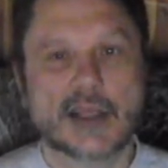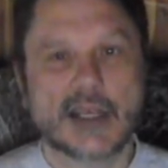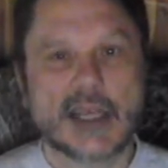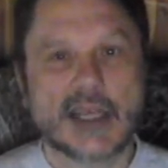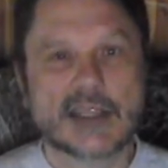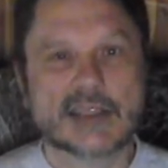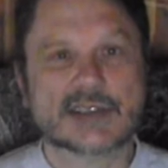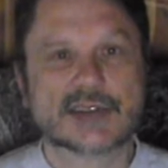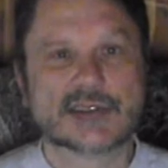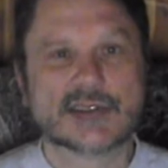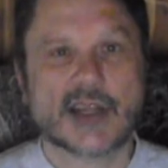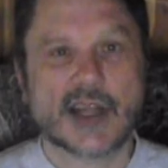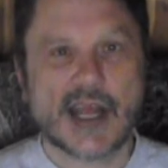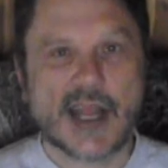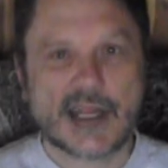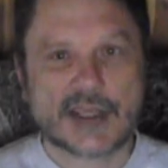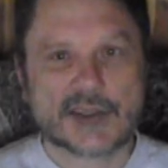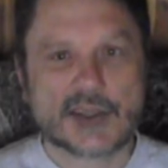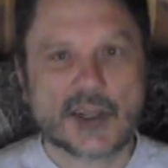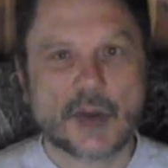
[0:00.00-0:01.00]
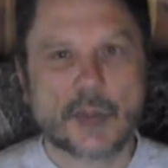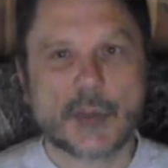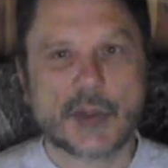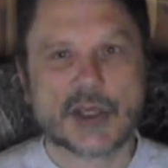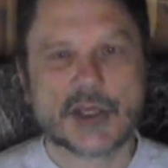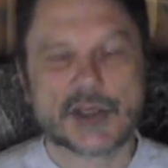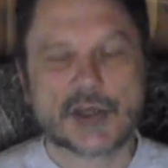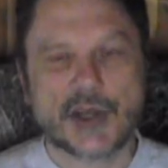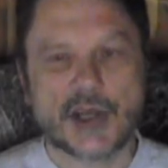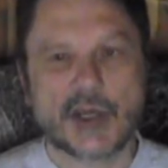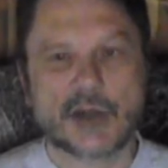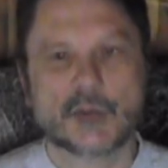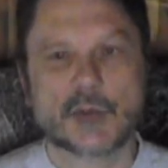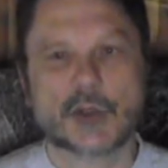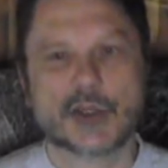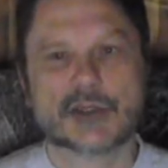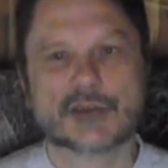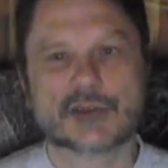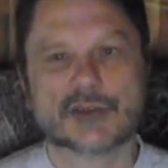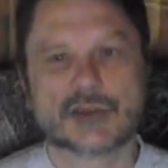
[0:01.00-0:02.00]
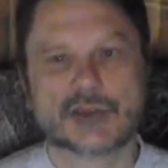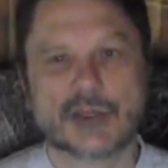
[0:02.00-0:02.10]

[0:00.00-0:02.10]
East Lansing, Michigan, which is